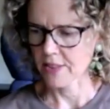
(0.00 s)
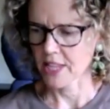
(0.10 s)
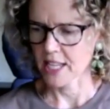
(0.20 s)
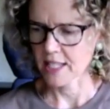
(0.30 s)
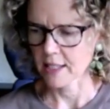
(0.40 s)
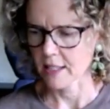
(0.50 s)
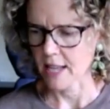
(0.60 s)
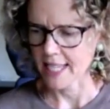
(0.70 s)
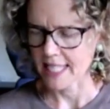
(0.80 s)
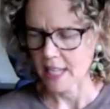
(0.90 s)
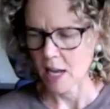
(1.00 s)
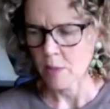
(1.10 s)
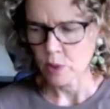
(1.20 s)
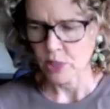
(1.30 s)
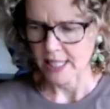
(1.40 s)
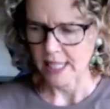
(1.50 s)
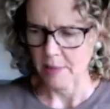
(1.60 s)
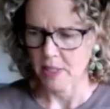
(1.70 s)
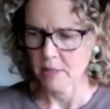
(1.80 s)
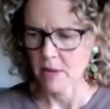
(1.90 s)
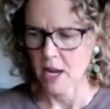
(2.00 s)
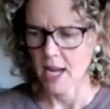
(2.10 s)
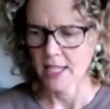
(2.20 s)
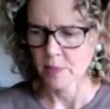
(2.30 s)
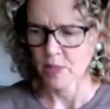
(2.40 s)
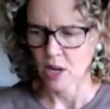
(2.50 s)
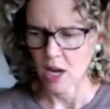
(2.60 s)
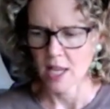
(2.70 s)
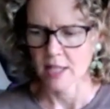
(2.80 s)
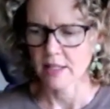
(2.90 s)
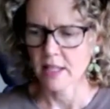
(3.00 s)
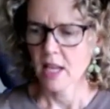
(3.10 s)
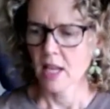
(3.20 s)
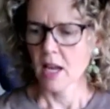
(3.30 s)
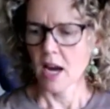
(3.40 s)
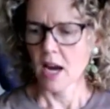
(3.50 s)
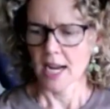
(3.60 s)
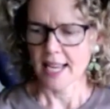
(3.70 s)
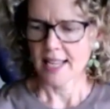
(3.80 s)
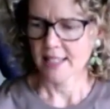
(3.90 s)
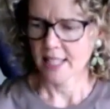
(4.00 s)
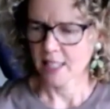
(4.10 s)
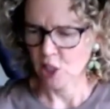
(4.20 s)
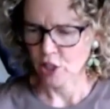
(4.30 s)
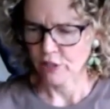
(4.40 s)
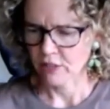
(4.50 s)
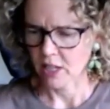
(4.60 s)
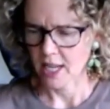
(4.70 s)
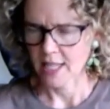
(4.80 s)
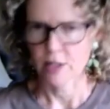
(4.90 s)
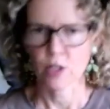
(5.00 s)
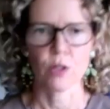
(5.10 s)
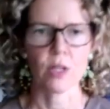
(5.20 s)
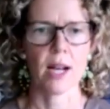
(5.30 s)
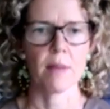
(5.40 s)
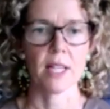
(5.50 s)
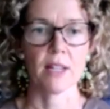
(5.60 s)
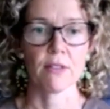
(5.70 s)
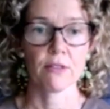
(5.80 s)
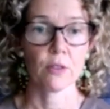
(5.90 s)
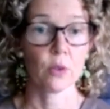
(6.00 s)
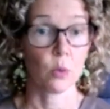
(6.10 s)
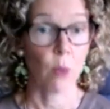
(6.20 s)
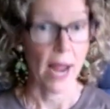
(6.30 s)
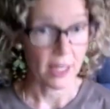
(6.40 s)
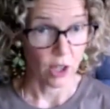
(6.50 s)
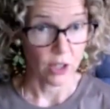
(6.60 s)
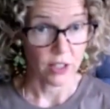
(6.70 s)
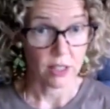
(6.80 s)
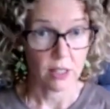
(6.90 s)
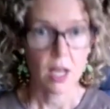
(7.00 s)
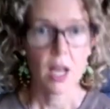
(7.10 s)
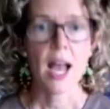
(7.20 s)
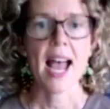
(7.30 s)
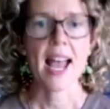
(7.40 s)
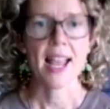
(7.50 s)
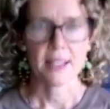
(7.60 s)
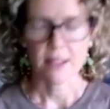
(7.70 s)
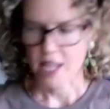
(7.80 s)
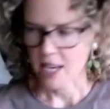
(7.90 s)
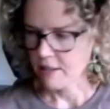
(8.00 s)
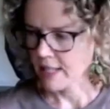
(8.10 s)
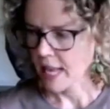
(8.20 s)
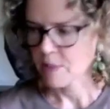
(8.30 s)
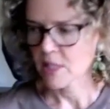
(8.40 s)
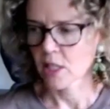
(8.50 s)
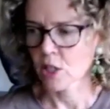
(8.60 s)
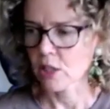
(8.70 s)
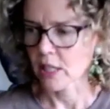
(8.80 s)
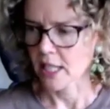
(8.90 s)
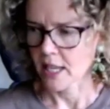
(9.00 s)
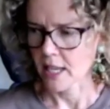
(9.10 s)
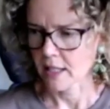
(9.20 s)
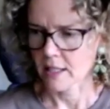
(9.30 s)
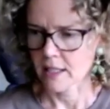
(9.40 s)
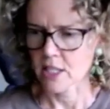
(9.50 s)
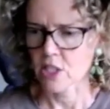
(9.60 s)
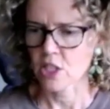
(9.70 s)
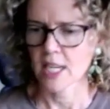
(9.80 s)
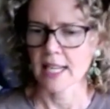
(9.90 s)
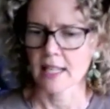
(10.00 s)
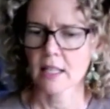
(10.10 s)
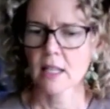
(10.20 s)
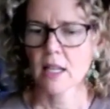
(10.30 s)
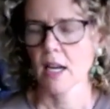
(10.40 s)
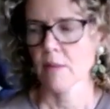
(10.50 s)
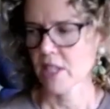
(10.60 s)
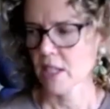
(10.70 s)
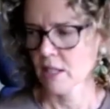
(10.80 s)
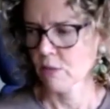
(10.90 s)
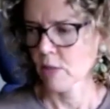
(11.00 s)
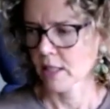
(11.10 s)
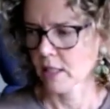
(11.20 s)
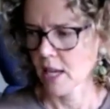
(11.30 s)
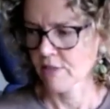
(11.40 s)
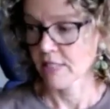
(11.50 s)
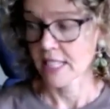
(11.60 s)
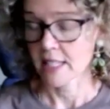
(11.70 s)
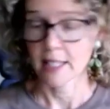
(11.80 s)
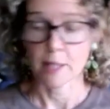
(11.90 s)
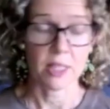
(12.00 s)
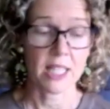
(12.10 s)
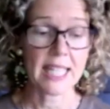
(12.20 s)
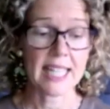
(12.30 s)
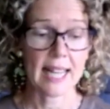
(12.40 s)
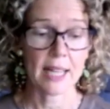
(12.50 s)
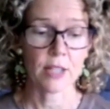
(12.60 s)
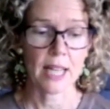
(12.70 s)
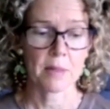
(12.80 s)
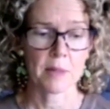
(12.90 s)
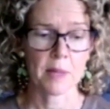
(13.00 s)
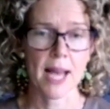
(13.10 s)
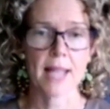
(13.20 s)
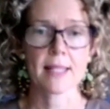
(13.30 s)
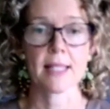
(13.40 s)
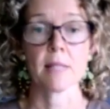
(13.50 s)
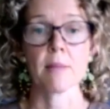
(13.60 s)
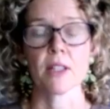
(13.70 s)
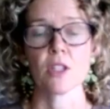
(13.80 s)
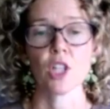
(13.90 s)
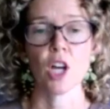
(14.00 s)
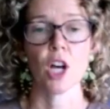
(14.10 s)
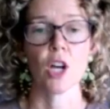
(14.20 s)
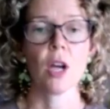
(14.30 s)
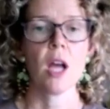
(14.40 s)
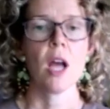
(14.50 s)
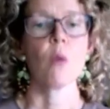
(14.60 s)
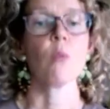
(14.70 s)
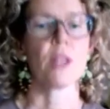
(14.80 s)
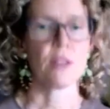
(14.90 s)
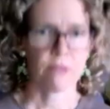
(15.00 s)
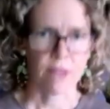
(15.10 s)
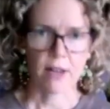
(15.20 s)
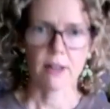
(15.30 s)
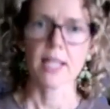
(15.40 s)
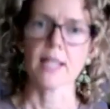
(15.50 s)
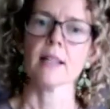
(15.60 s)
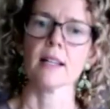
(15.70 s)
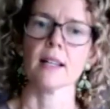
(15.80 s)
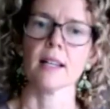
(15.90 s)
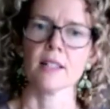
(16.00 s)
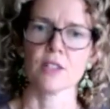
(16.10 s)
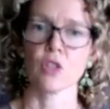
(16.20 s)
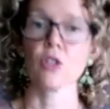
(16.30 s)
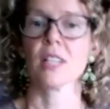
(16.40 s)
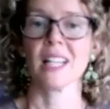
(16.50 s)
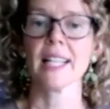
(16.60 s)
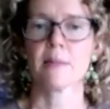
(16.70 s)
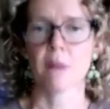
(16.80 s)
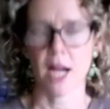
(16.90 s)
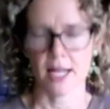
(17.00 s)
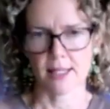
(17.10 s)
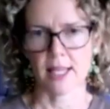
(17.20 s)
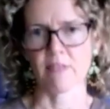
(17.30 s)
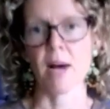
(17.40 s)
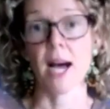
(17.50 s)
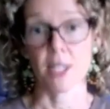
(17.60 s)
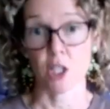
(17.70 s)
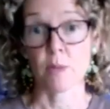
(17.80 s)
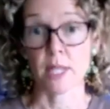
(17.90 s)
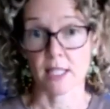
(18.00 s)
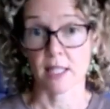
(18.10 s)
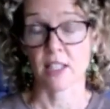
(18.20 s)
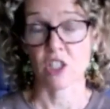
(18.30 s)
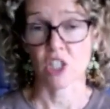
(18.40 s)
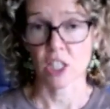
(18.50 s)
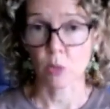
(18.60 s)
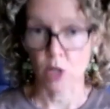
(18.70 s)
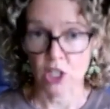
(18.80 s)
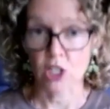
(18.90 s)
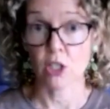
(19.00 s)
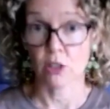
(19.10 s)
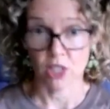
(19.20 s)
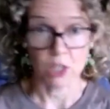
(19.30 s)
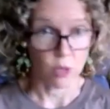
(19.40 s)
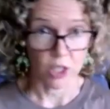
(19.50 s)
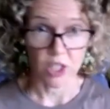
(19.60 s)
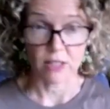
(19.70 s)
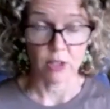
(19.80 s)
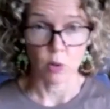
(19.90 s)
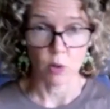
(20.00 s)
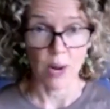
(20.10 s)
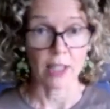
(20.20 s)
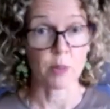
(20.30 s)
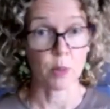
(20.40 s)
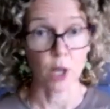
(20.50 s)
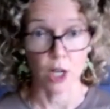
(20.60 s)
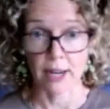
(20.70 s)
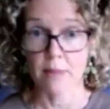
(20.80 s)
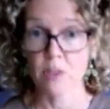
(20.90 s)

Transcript: There's an example that's coming to mind because I see a lot of clients who come in for weight loss. And there is absolutely a conditioning. I'm thinking of one client recently in particular who came to me about 6 months ago with a very clear mindset of punishment. And she wanted to do a weight loss program.